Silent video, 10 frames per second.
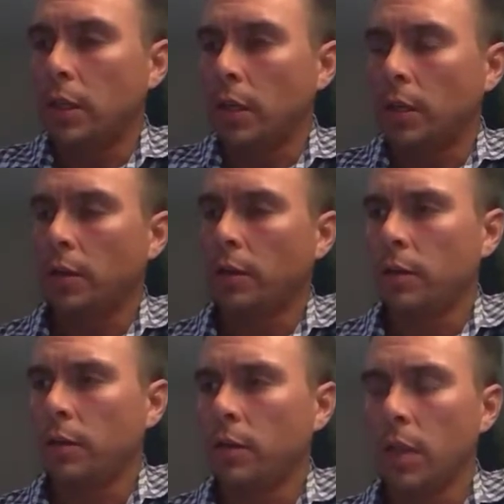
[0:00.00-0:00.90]
the
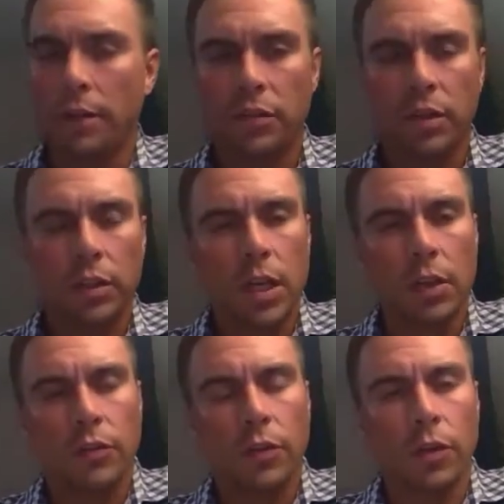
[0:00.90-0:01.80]
left
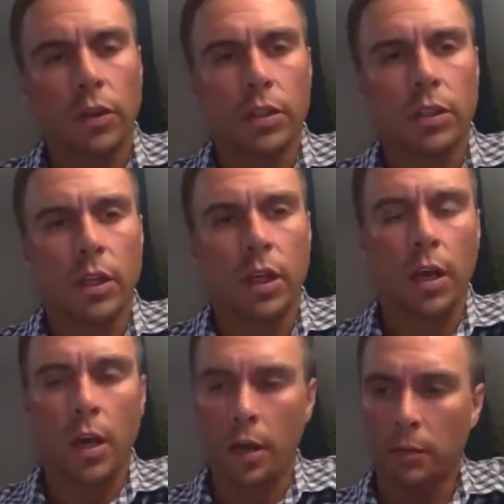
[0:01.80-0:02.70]
successful is,
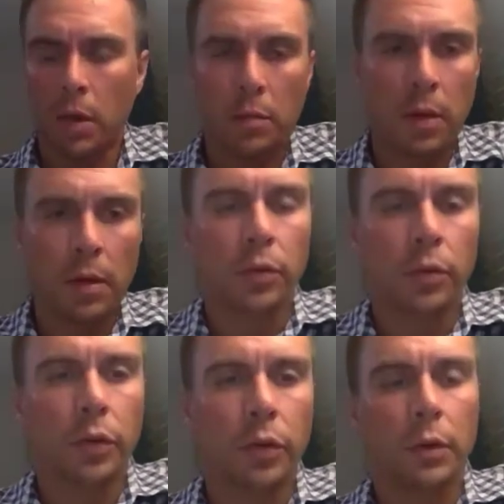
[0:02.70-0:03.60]
and maybe you'll
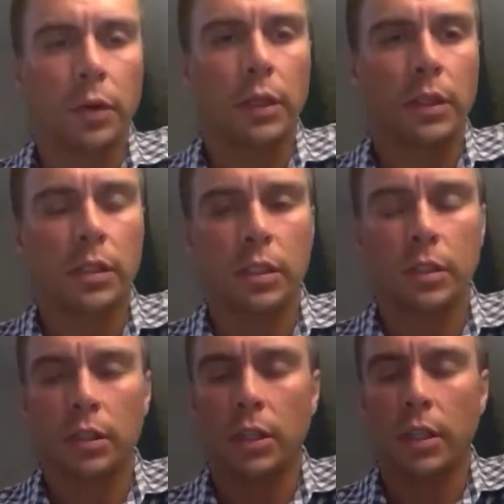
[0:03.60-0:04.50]
agree with this,
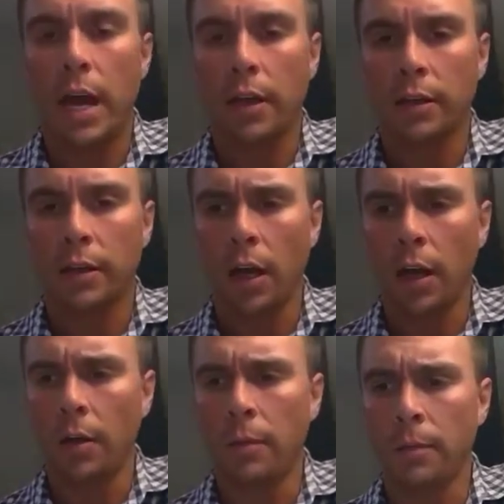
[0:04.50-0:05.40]
is that
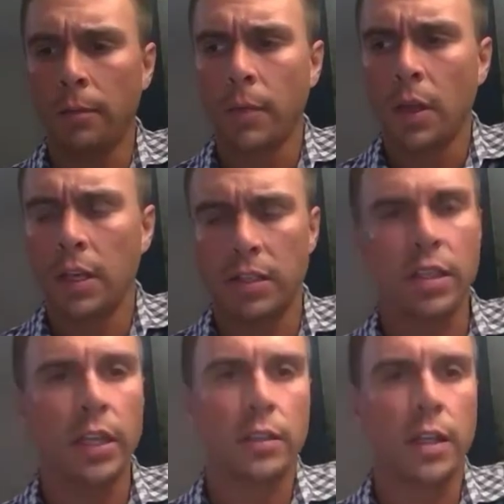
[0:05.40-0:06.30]
is
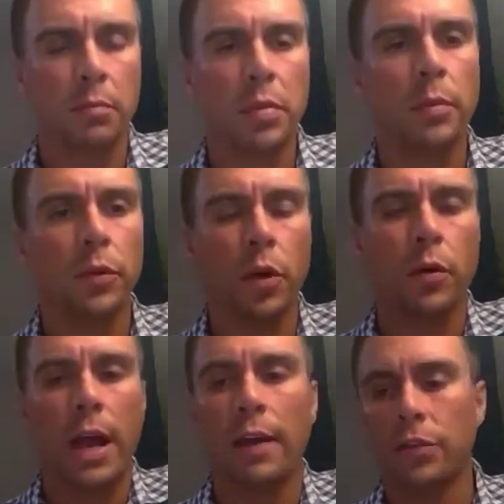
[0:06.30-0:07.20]
things that people
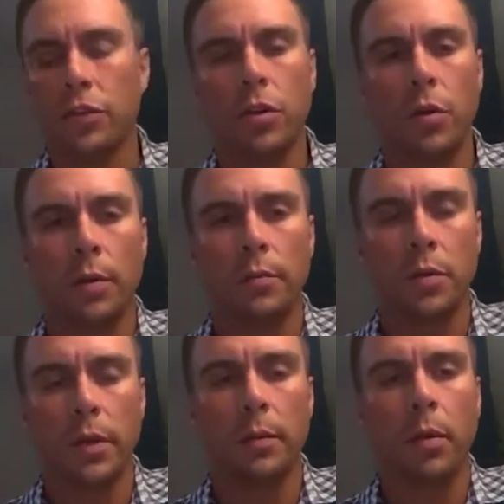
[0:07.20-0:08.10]
don't have to show up to
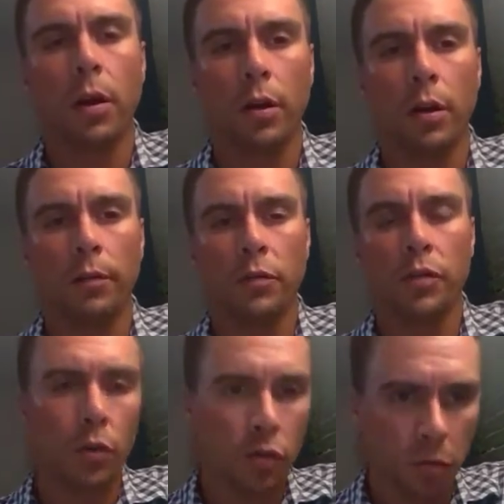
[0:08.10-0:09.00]
be a part of.
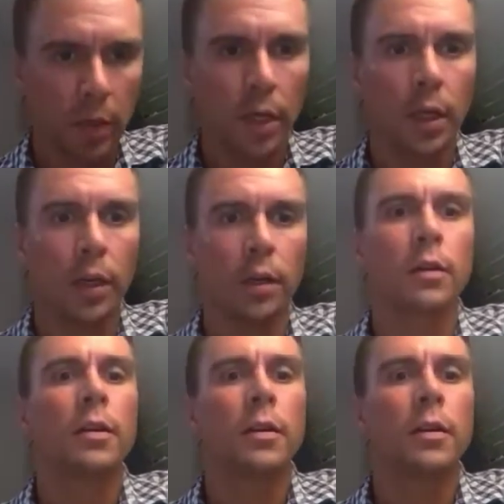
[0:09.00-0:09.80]
Social media,